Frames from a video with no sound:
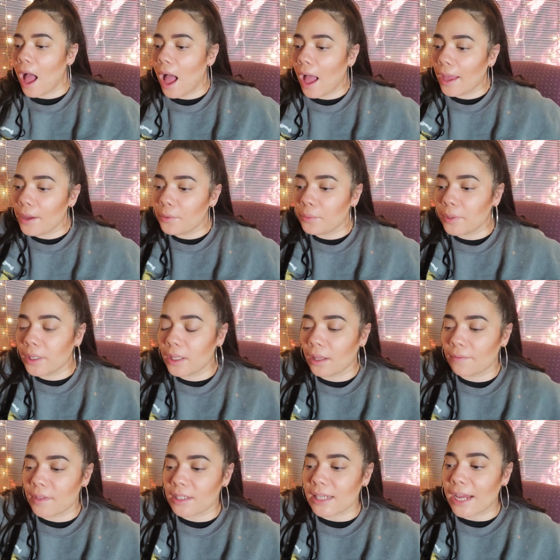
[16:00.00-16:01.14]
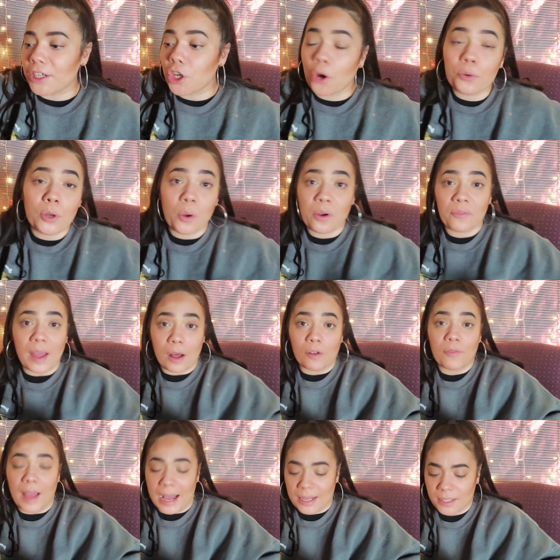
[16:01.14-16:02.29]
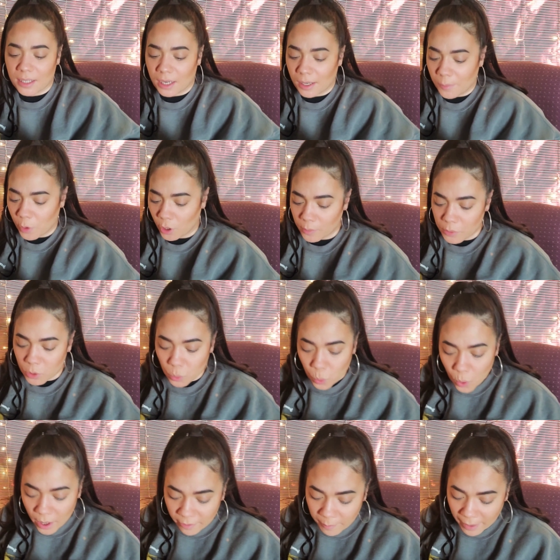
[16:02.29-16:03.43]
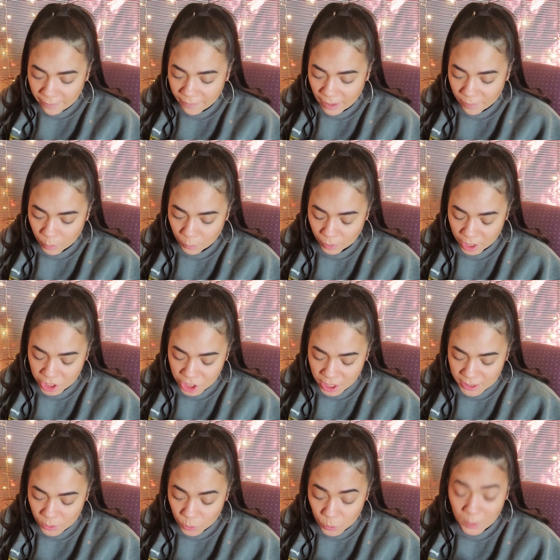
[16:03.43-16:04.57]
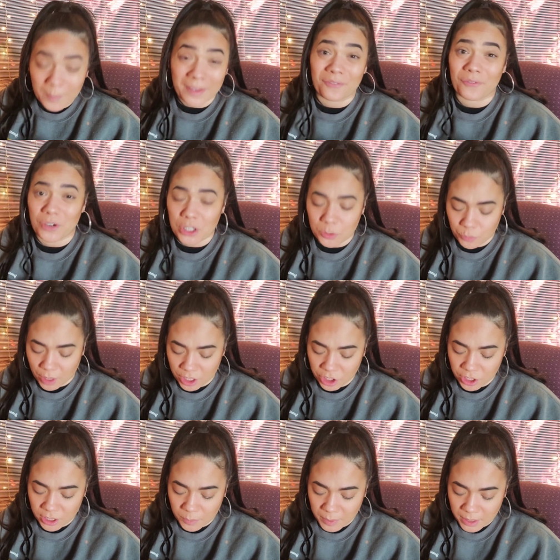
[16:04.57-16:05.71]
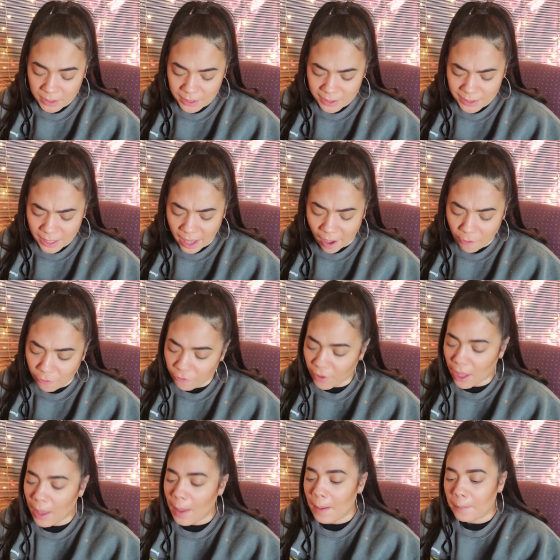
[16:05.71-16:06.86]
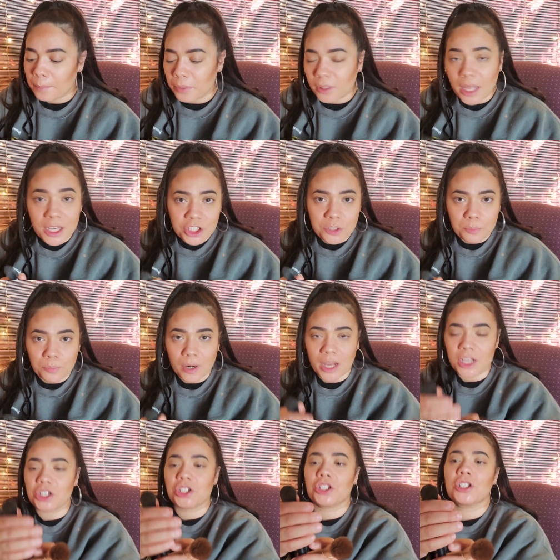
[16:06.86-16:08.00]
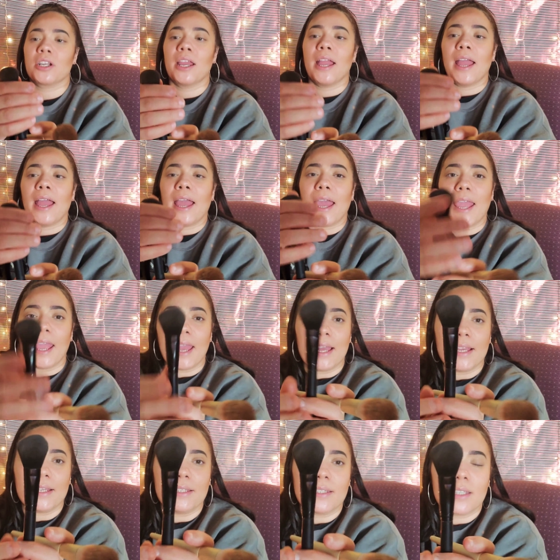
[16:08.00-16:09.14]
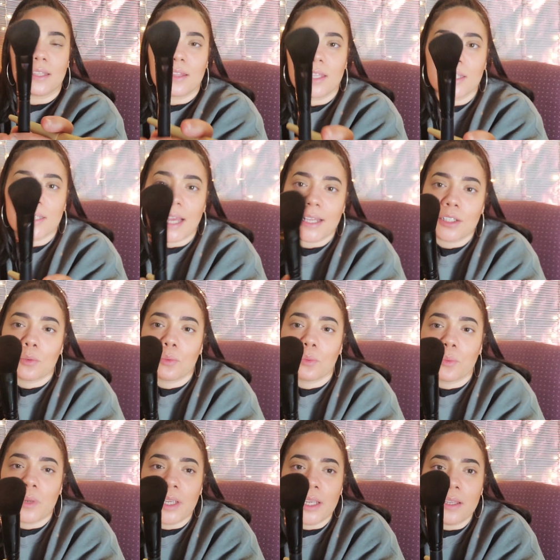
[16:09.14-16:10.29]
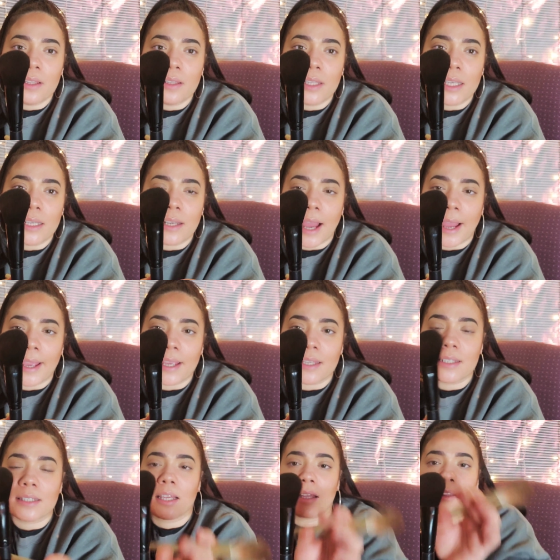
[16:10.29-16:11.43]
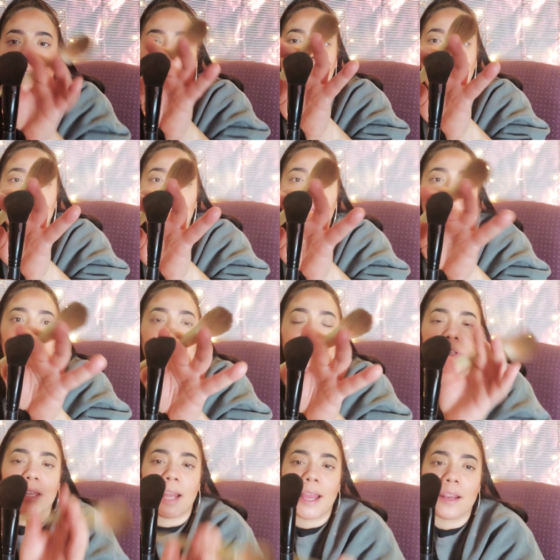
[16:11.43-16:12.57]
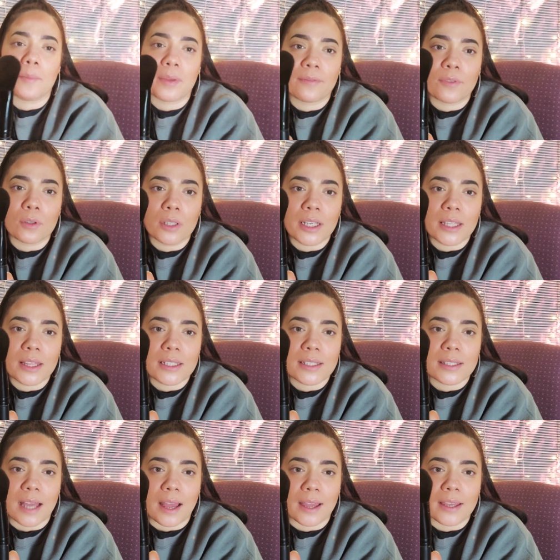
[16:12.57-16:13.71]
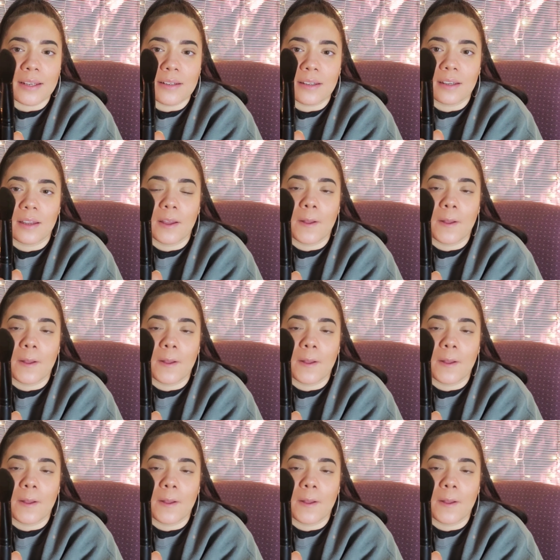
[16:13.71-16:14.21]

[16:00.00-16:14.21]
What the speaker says: I really love this. I don't know if e.l.f. has it anymore. It was one of my favorite brushes. It was one of my first brushes, but this is the e.l.f. blush brush. And this has a really nice, like, kind of rounded end. But if you look at the side,